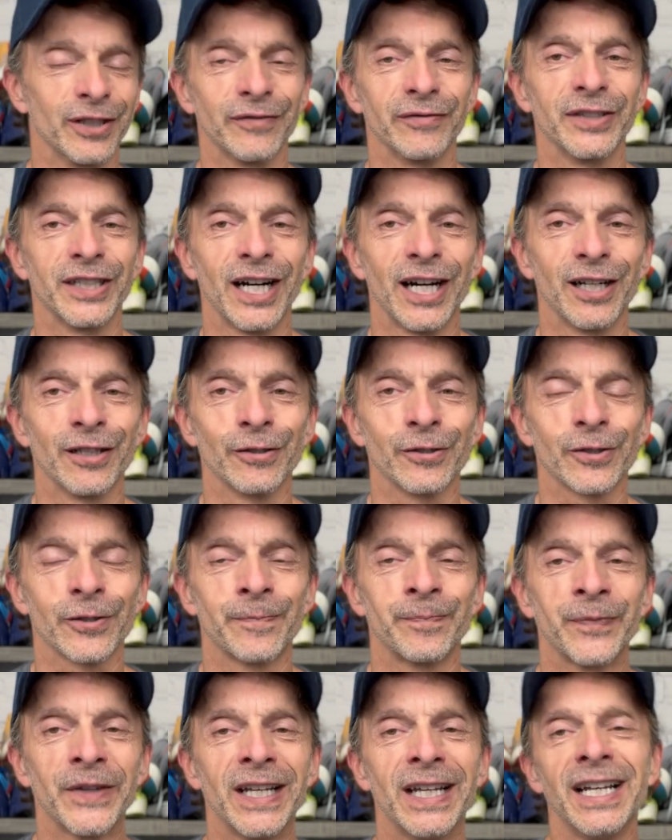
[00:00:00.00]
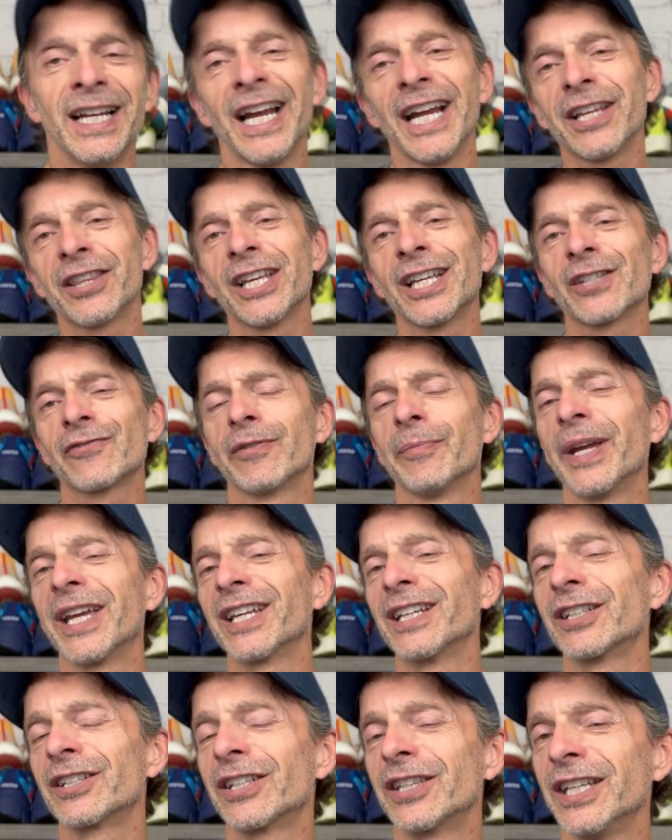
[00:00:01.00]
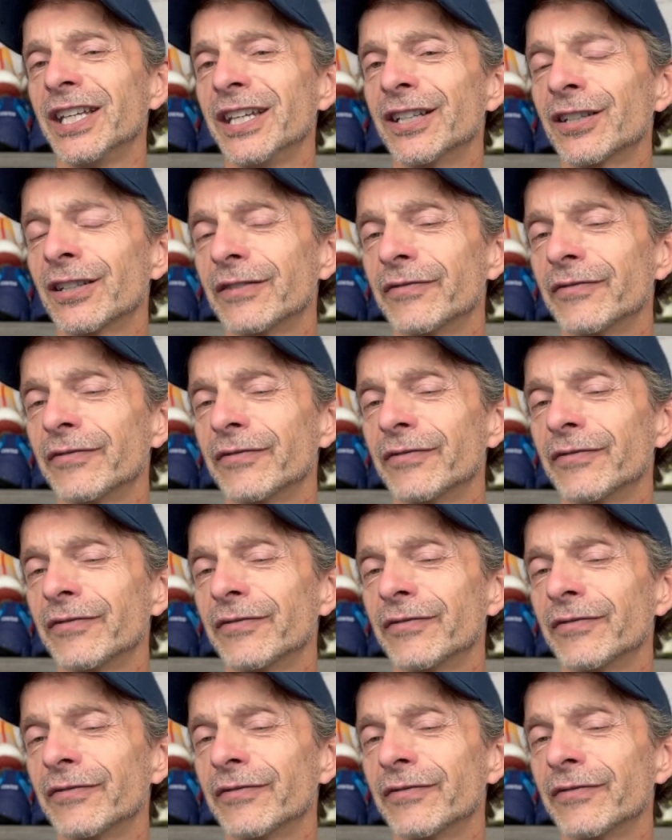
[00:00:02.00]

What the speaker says: of dollars. Hey, thanks for making it to the end of the